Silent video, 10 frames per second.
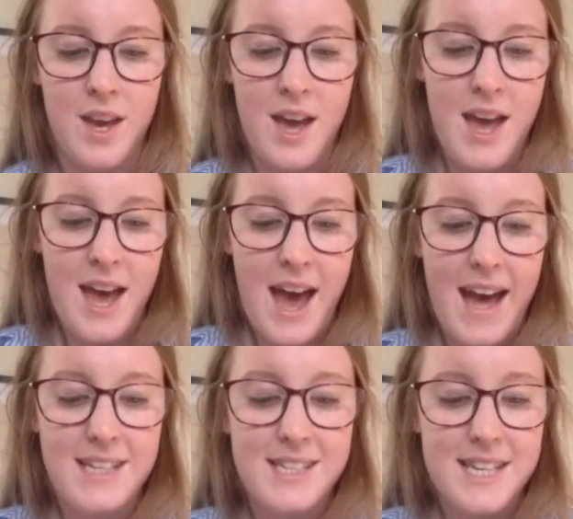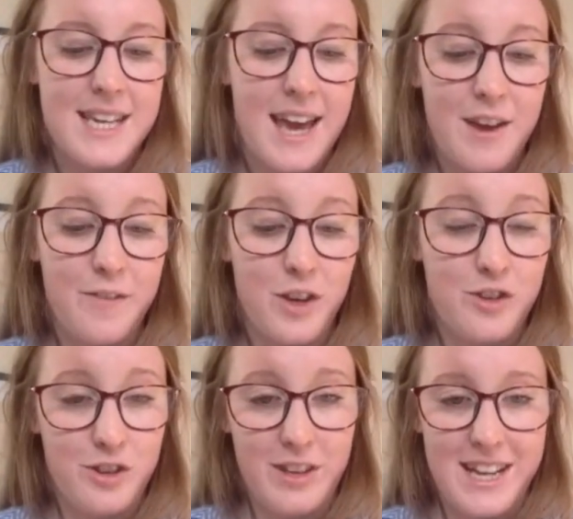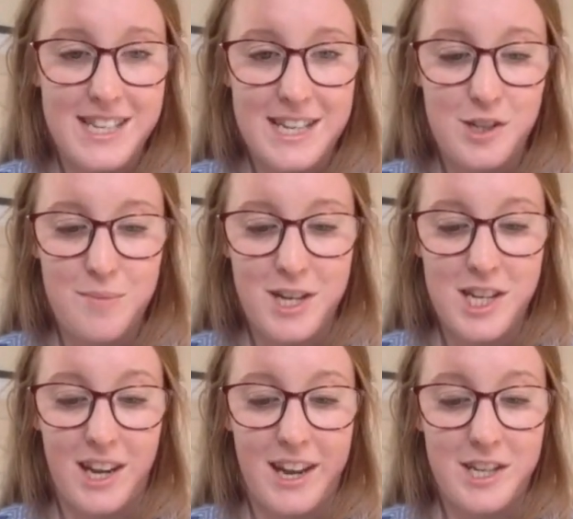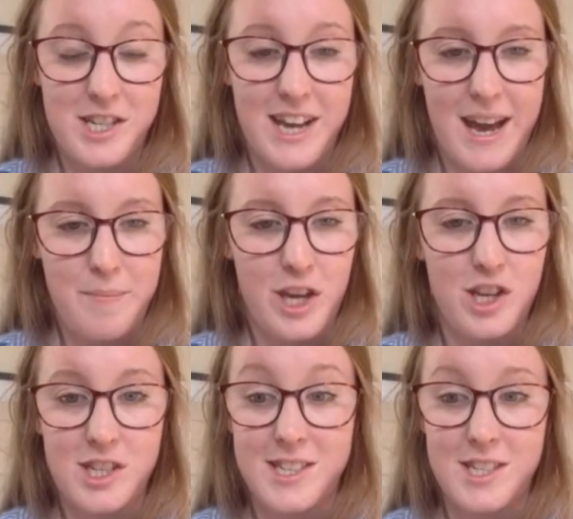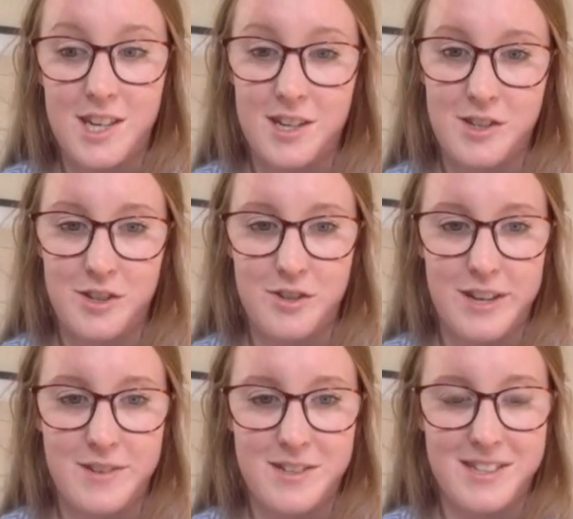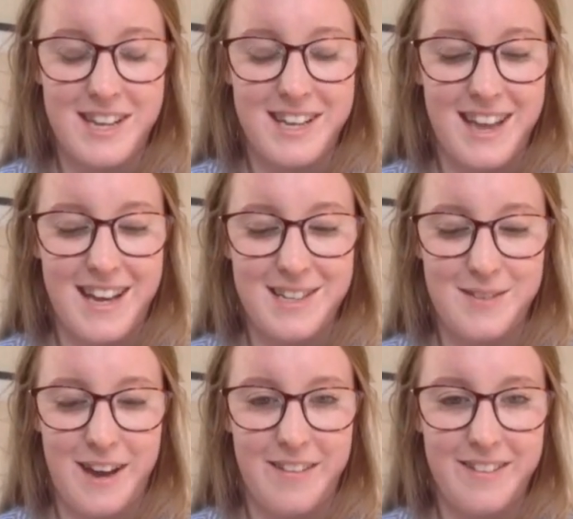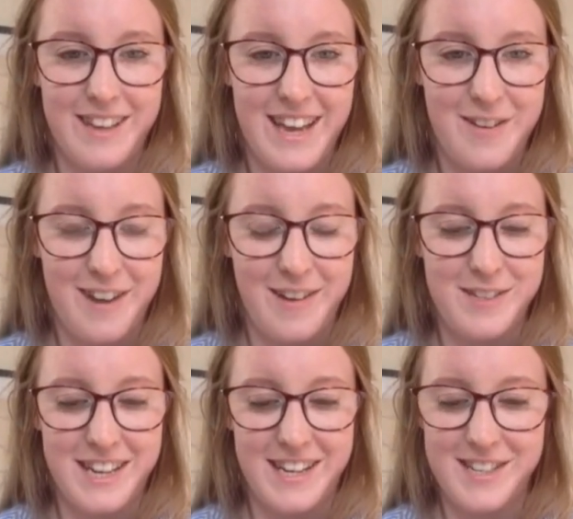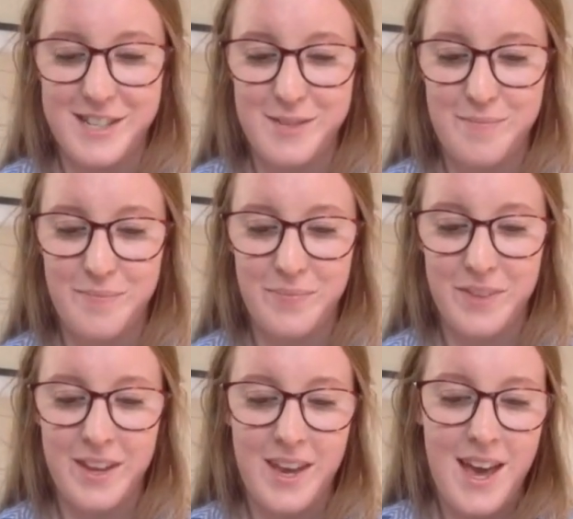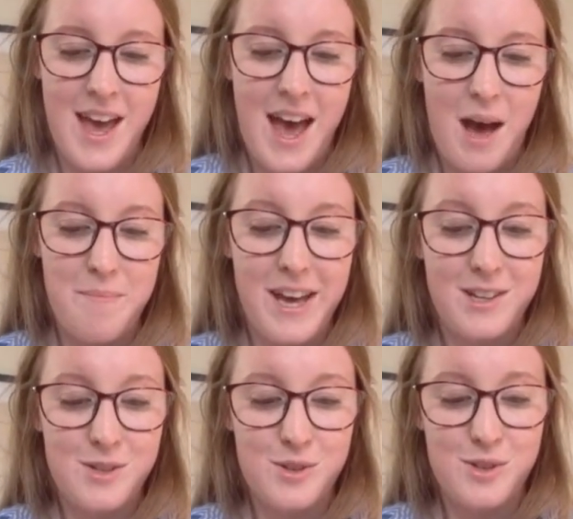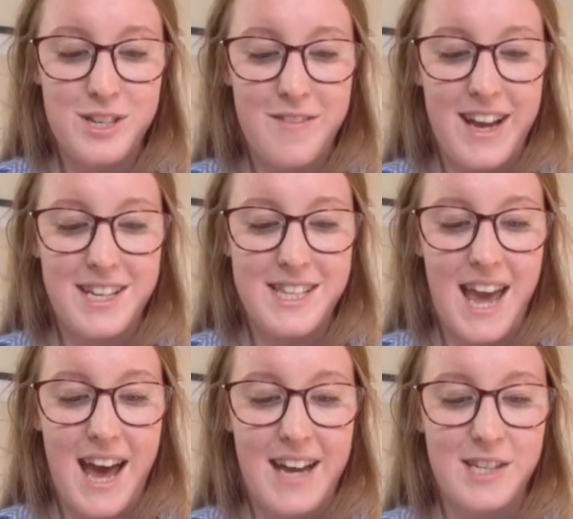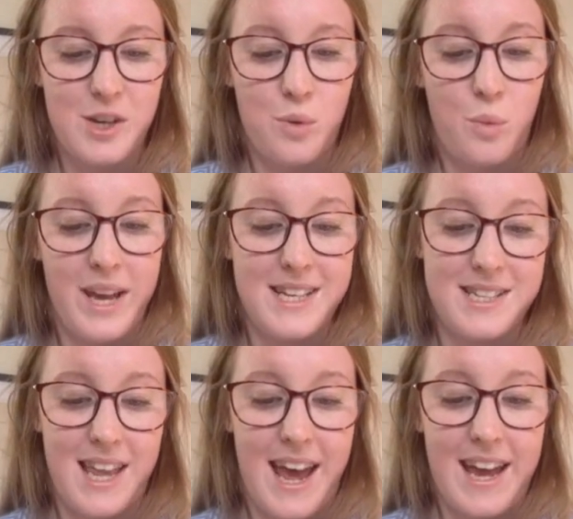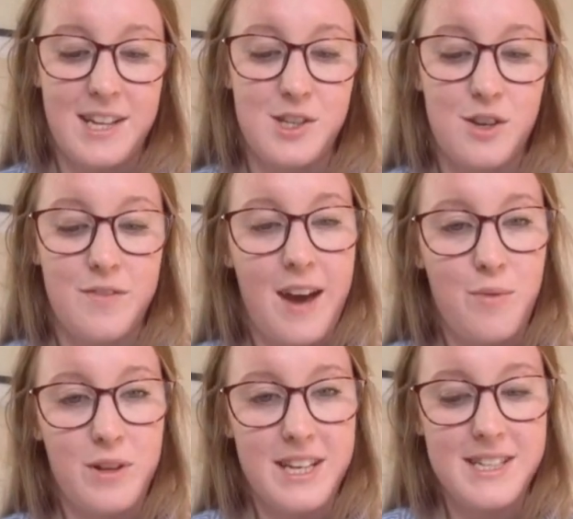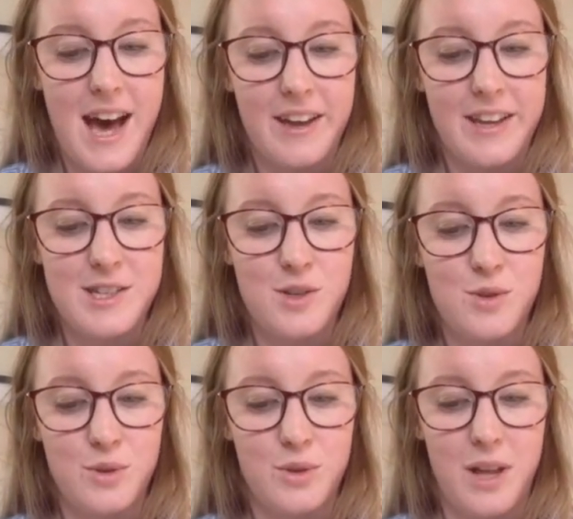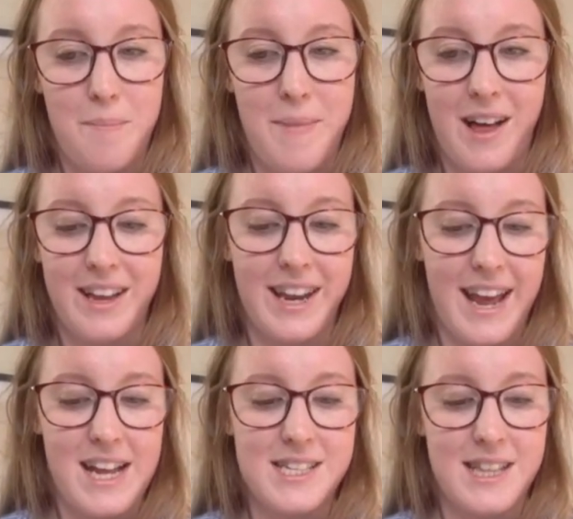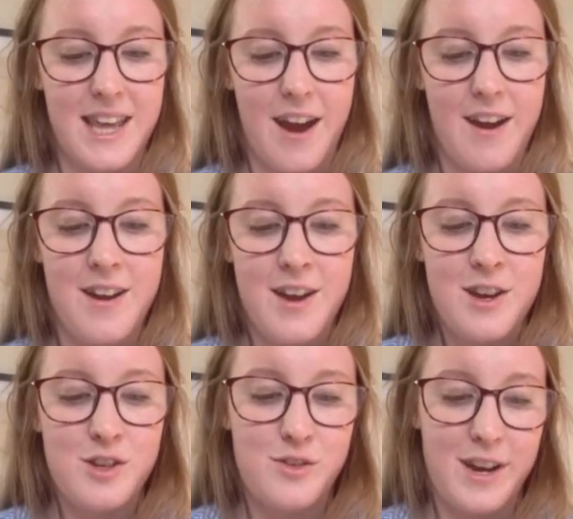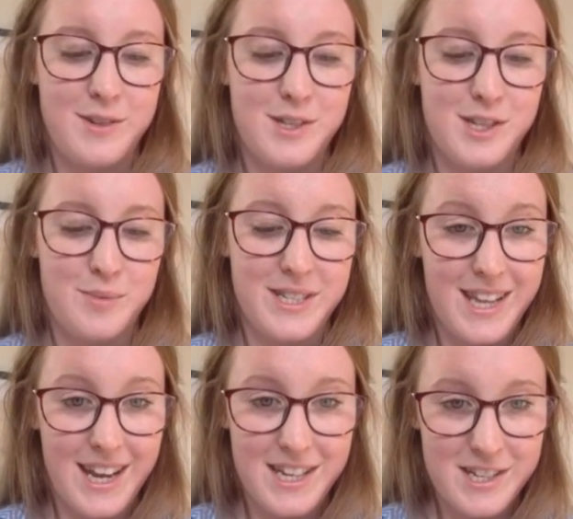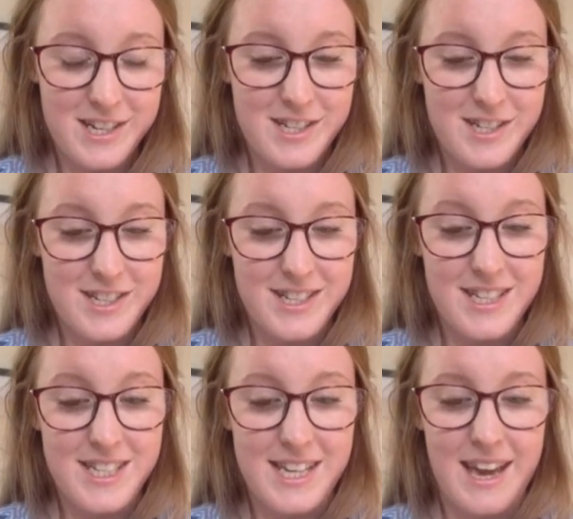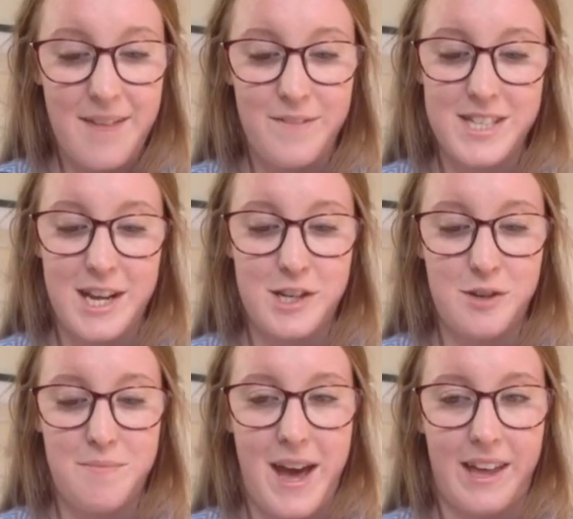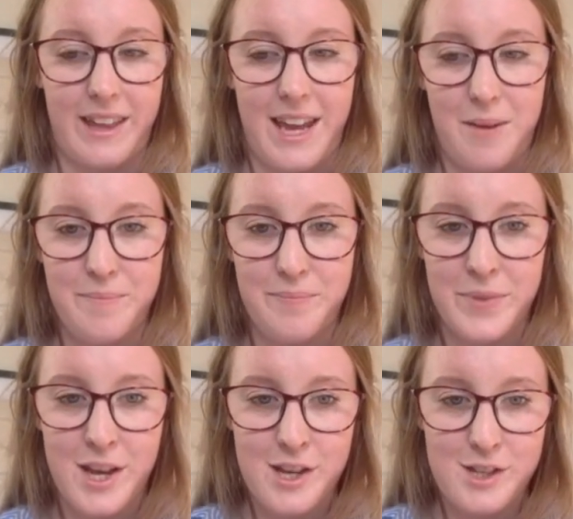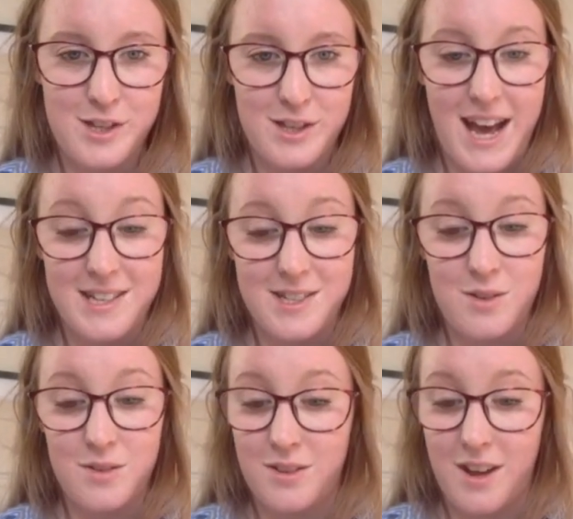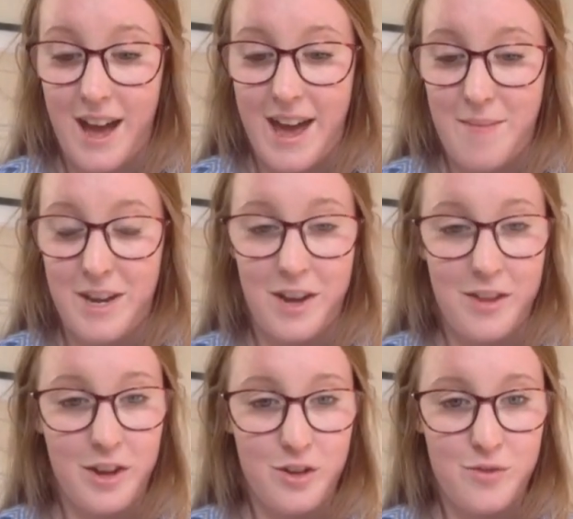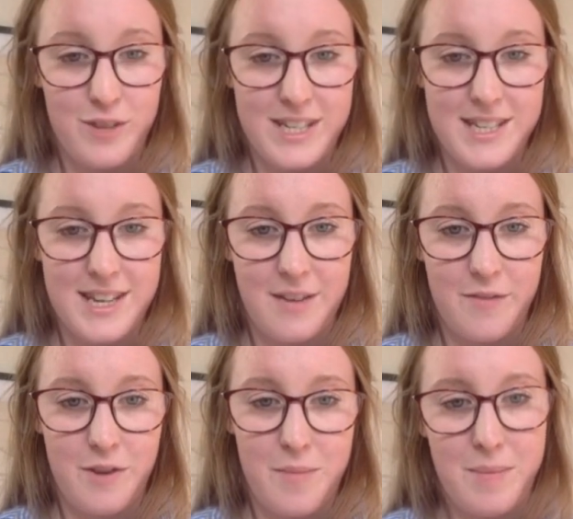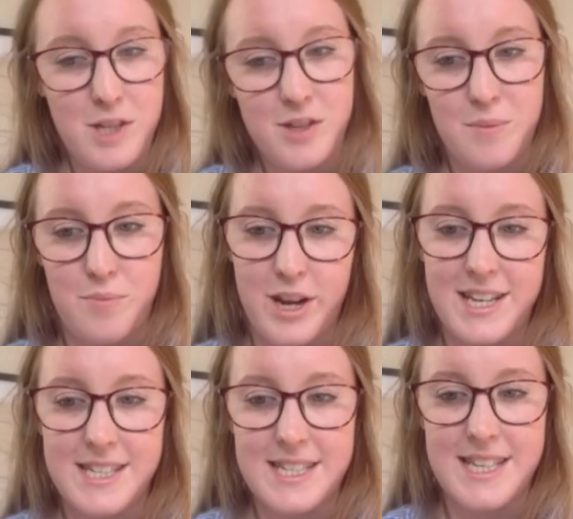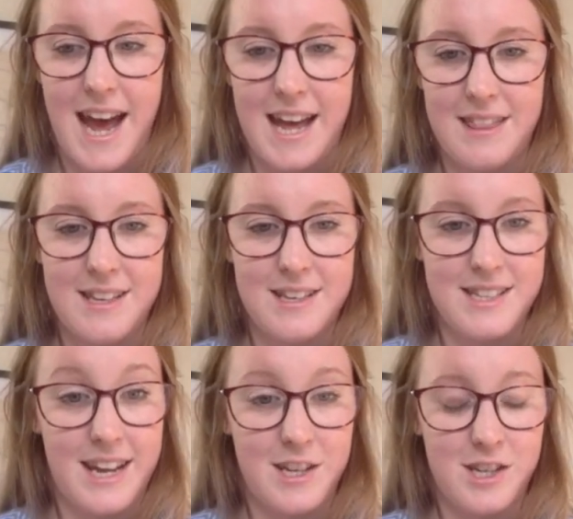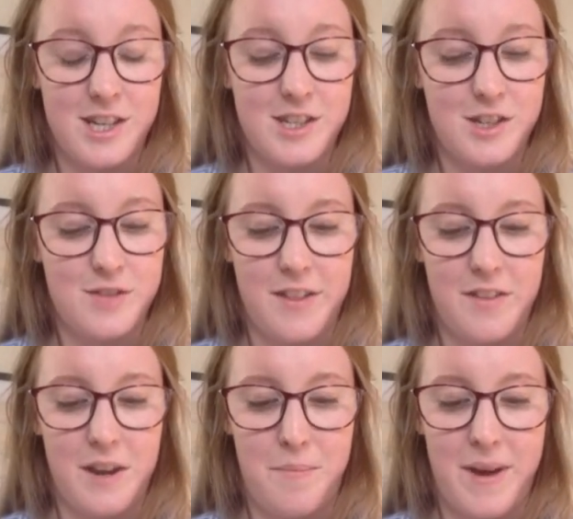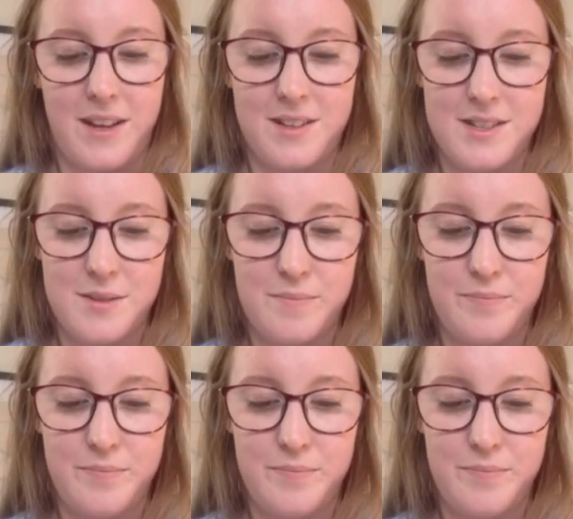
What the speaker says: Handy if you do like to eat too much at lunchtime and you can just adjust your trousers like that as well, in or out an inch. A belt also directs the eye to your waistline, so if you have what the Italians call a balconetta there, trousers with side adjusters can de-emphasise your belly. So that's another good reason for maybe doing the braces and the side adjusters rather than a belt.